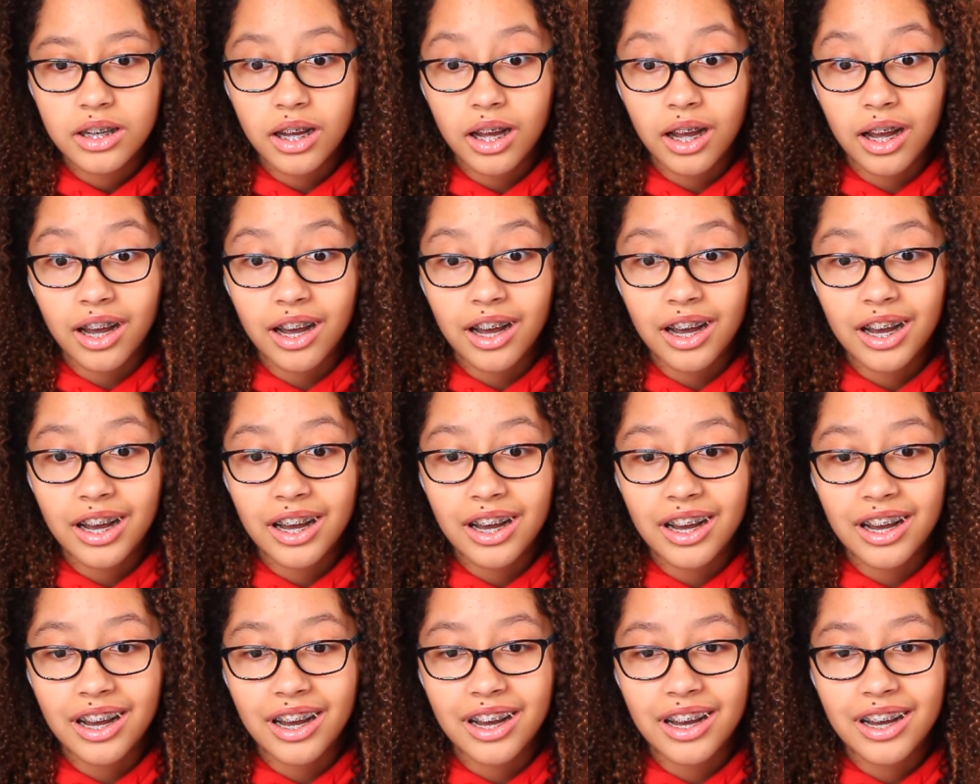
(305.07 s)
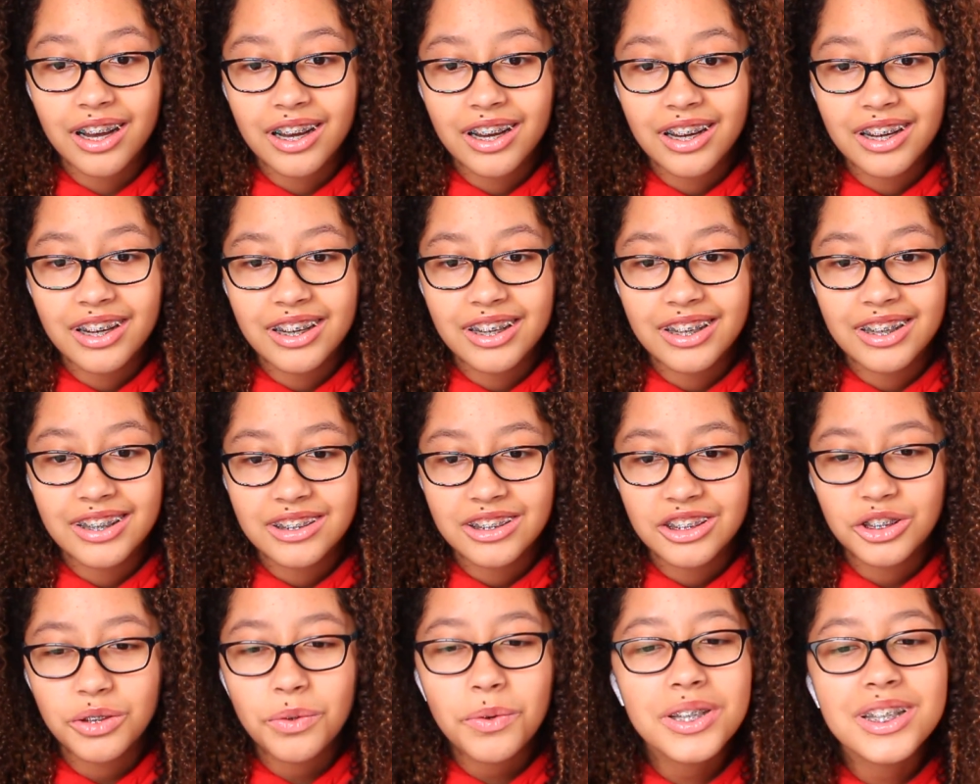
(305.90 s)
Ah.
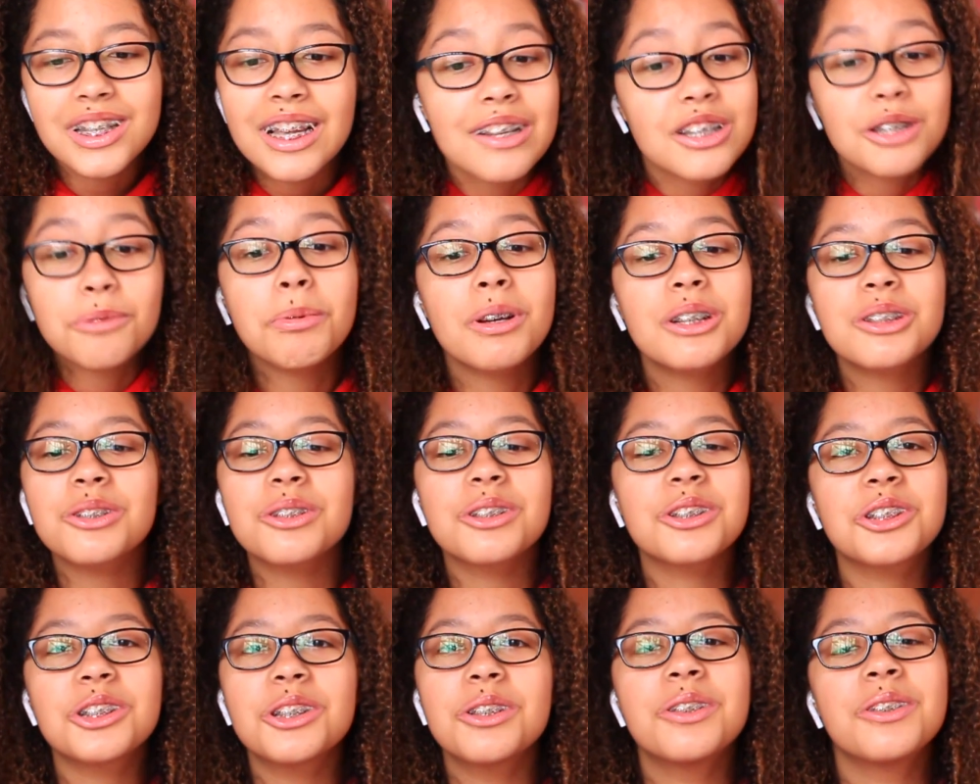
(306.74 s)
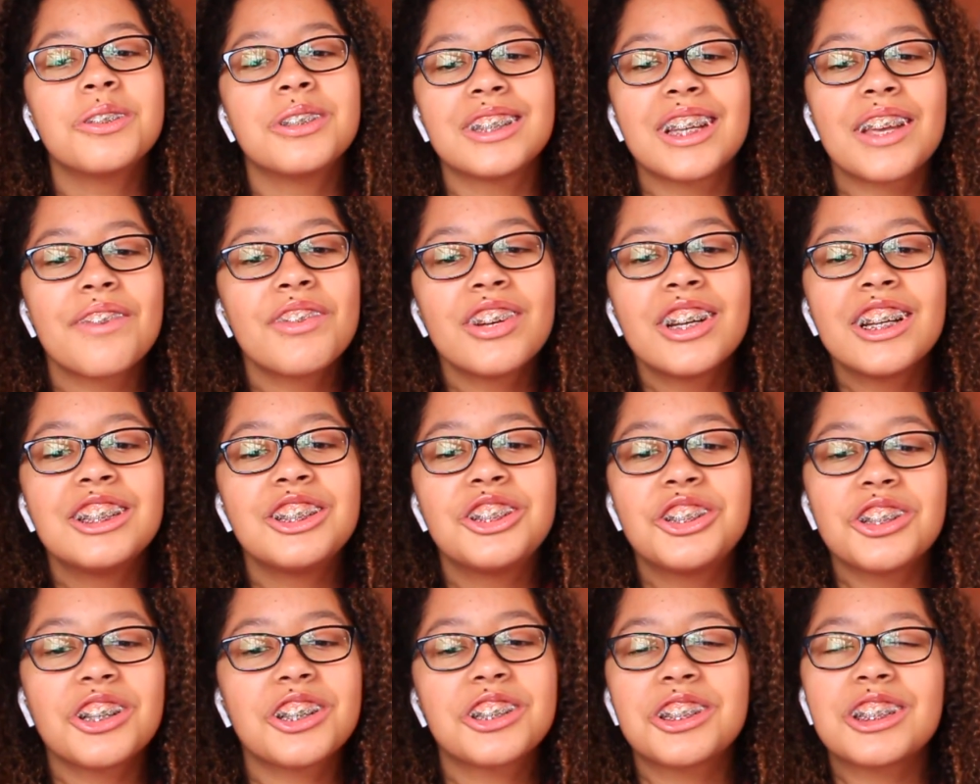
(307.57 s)
She always has special shoes. Even in
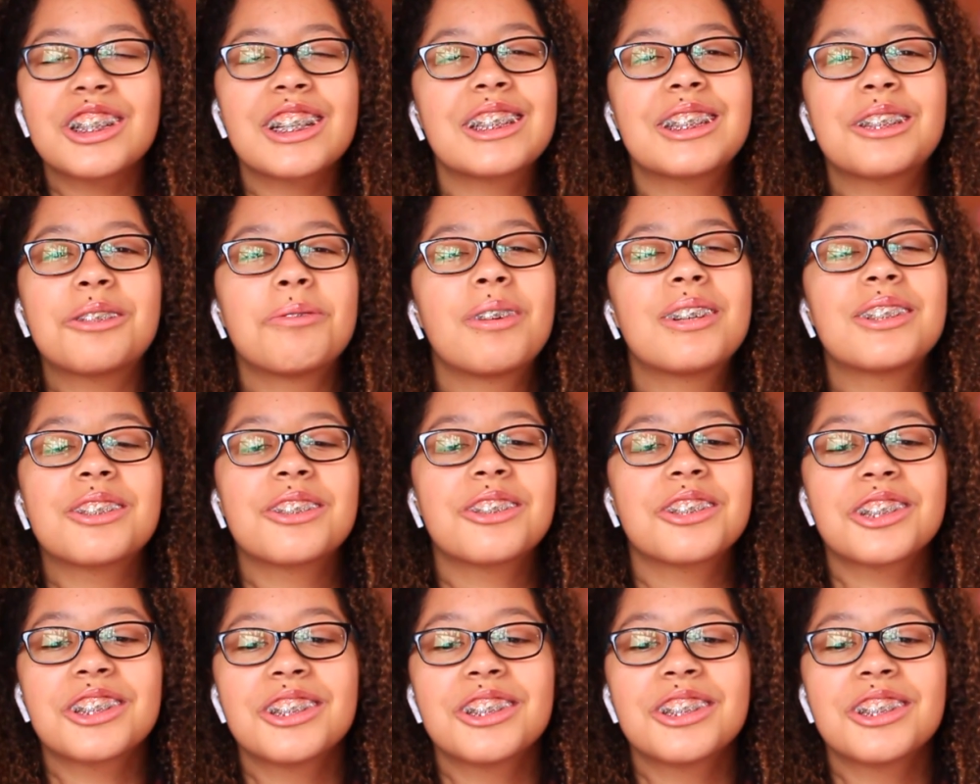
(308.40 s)
Shook, she had special